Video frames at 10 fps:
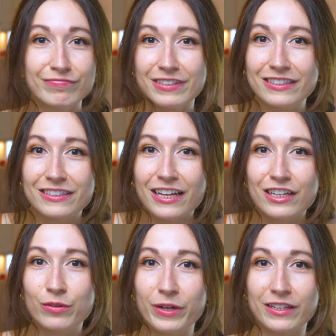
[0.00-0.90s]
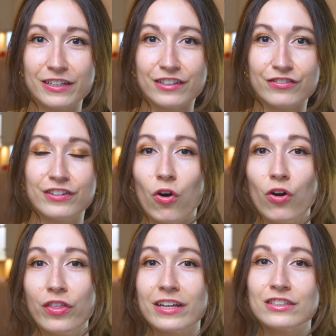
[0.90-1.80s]
It's not a good way to live.
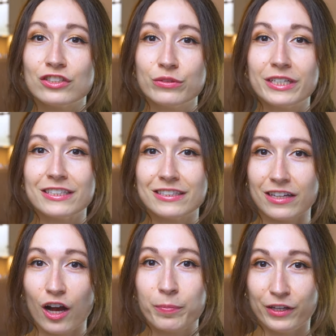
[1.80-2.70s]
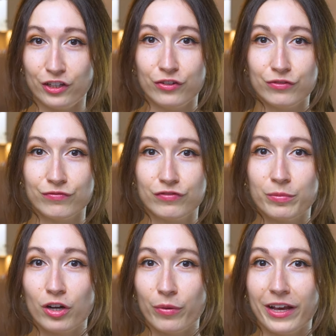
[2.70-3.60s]
All that's doing is stopping you
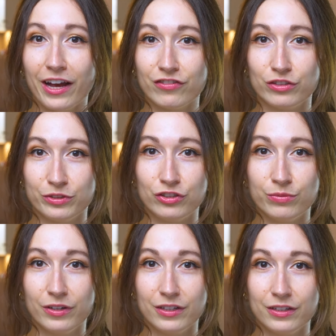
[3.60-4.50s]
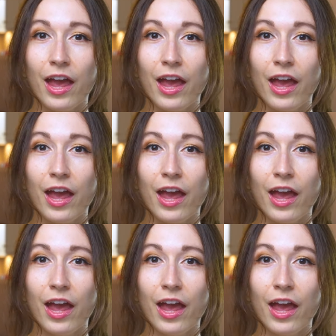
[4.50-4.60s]
from going after what you want.